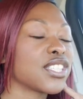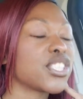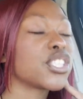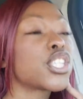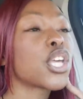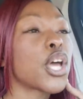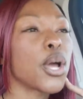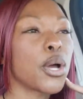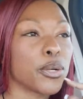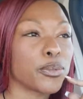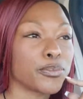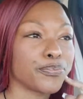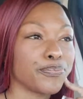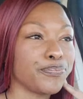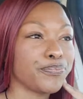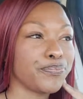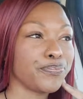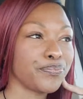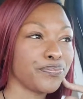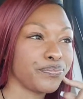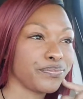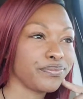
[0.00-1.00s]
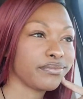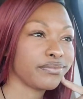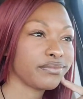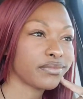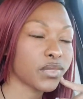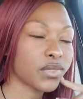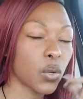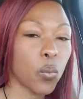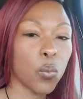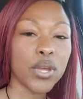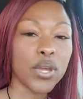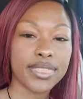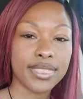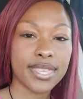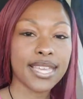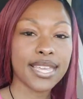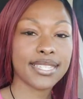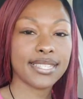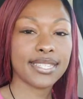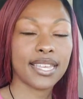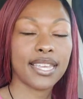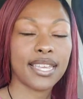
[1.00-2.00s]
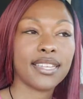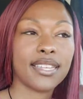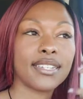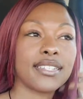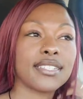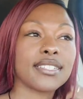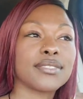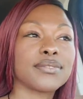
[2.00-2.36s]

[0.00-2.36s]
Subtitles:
So, with that said,